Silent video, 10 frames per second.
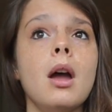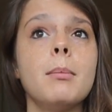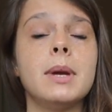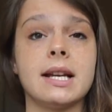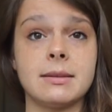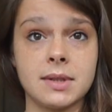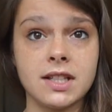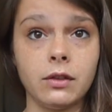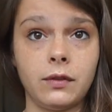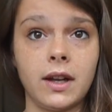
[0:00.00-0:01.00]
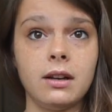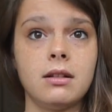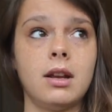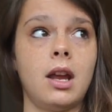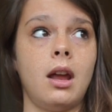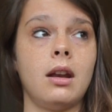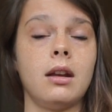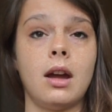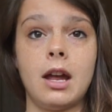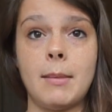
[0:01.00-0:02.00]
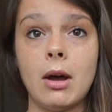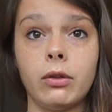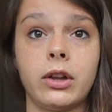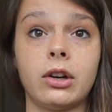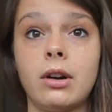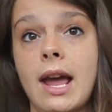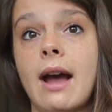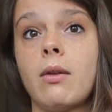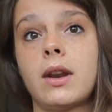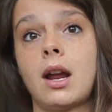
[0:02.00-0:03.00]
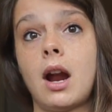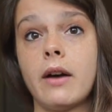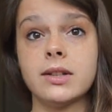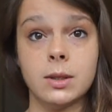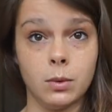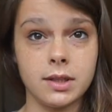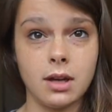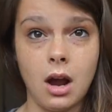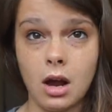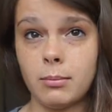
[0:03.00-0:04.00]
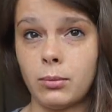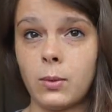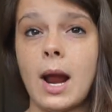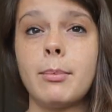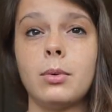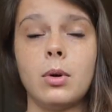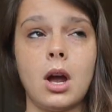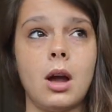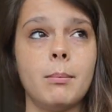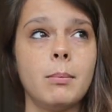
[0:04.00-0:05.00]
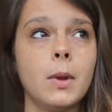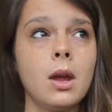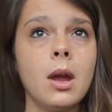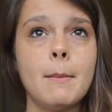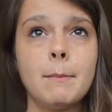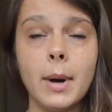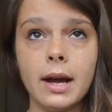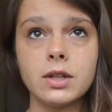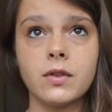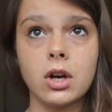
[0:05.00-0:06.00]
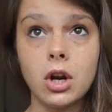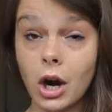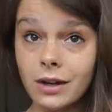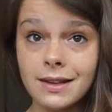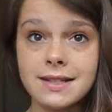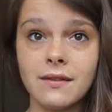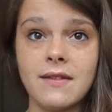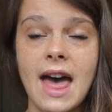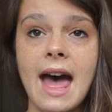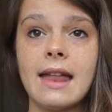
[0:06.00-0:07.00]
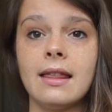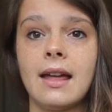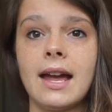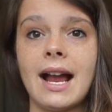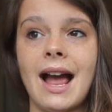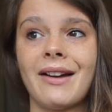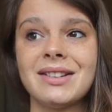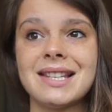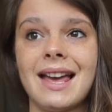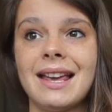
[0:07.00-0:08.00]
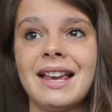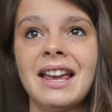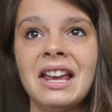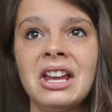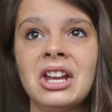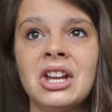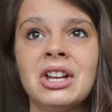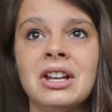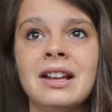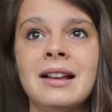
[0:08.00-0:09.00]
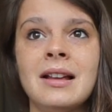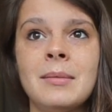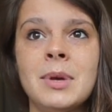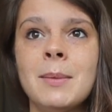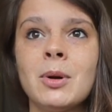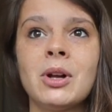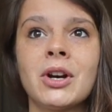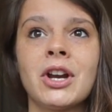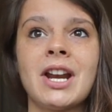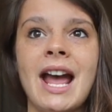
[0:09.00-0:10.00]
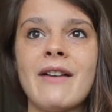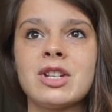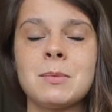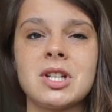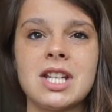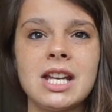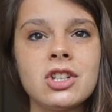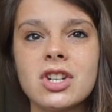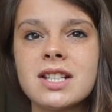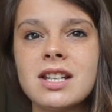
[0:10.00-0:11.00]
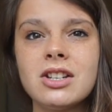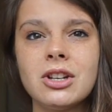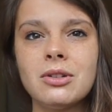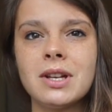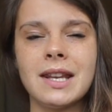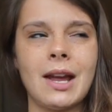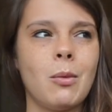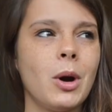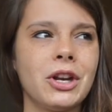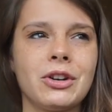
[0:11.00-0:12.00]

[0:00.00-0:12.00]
because I'm still fit, and I'm healthier now than I obviously was on prep. But regardless of that, like, I was like, people aren't gonna have as much interest in you in, like, what